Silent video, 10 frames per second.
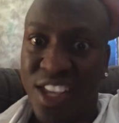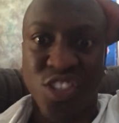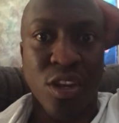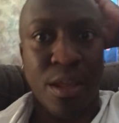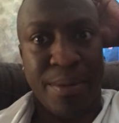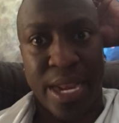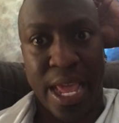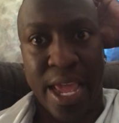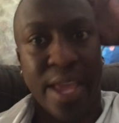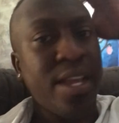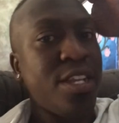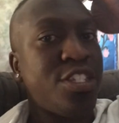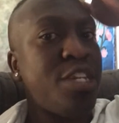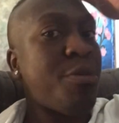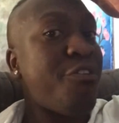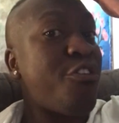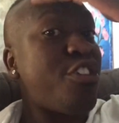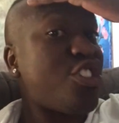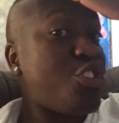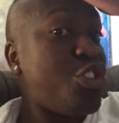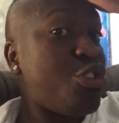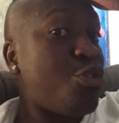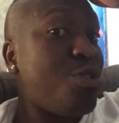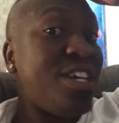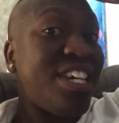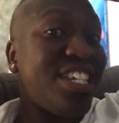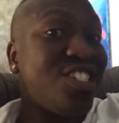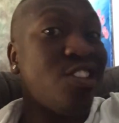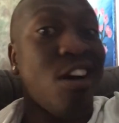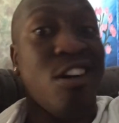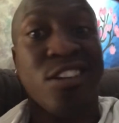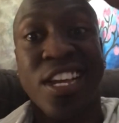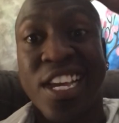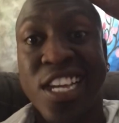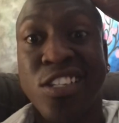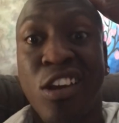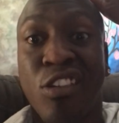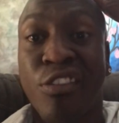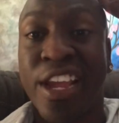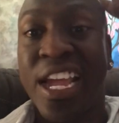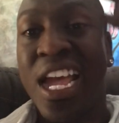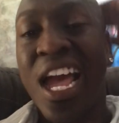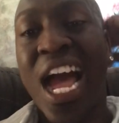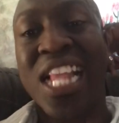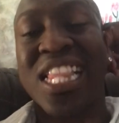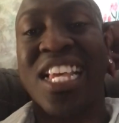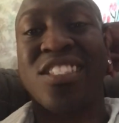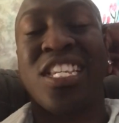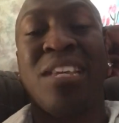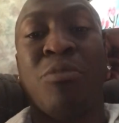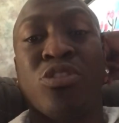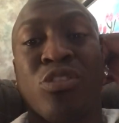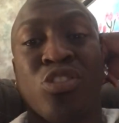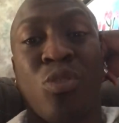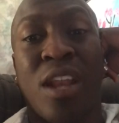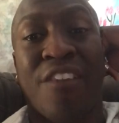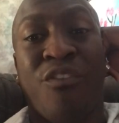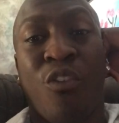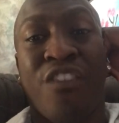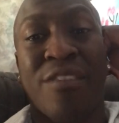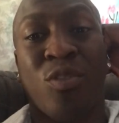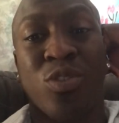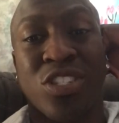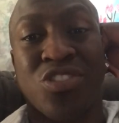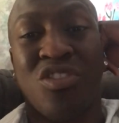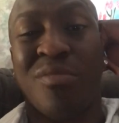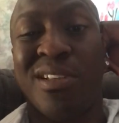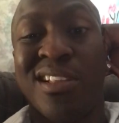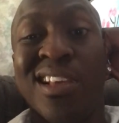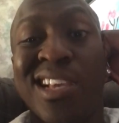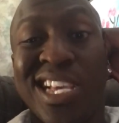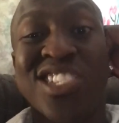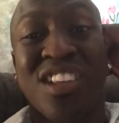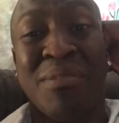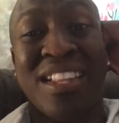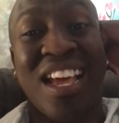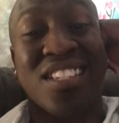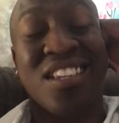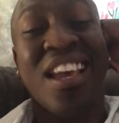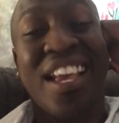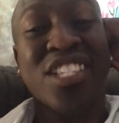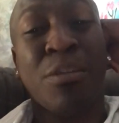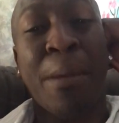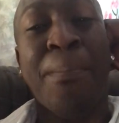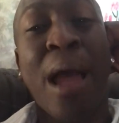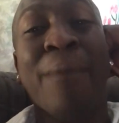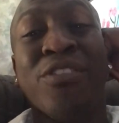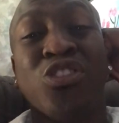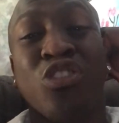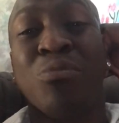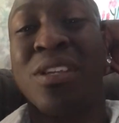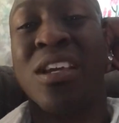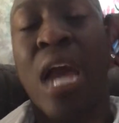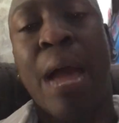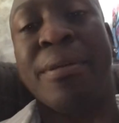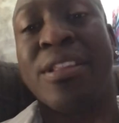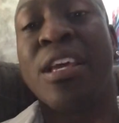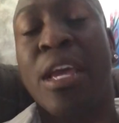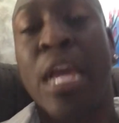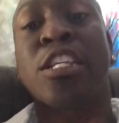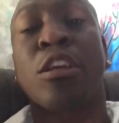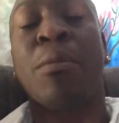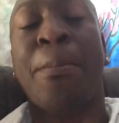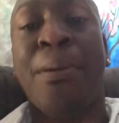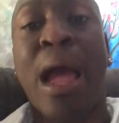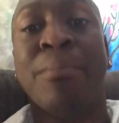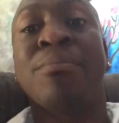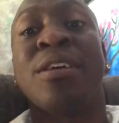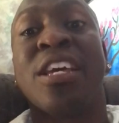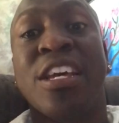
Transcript: is going to be there. Timo Werner's new. He's young. He's hungry. I think Timo's going to score like 4 or 5 goals this tournament. He's going to be nice. He's going to be a problem for Germany. I mean, it's going to be a problem